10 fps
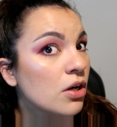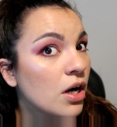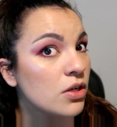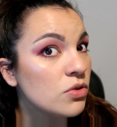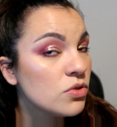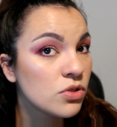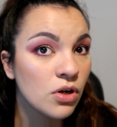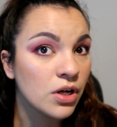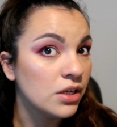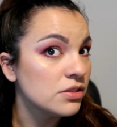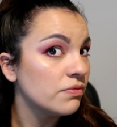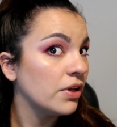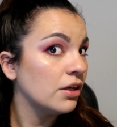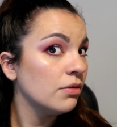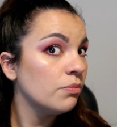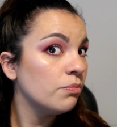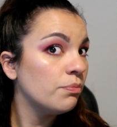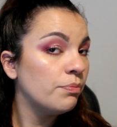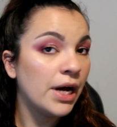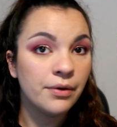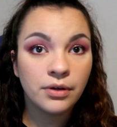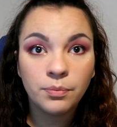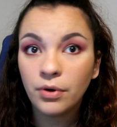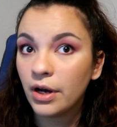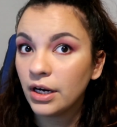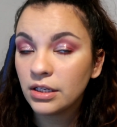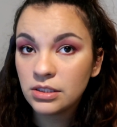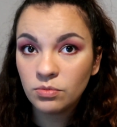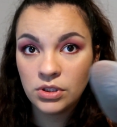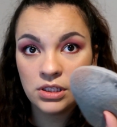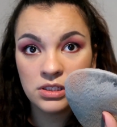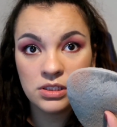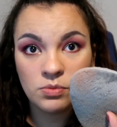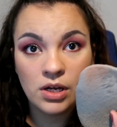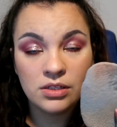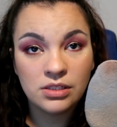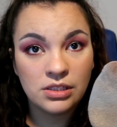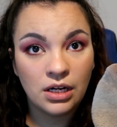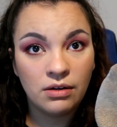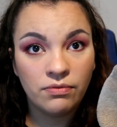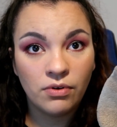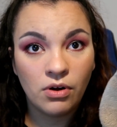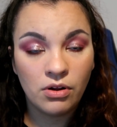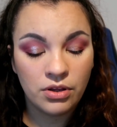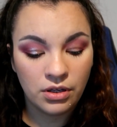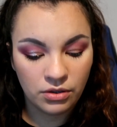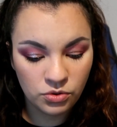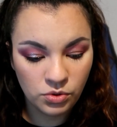all kinds of like powder products with this as well instead of all the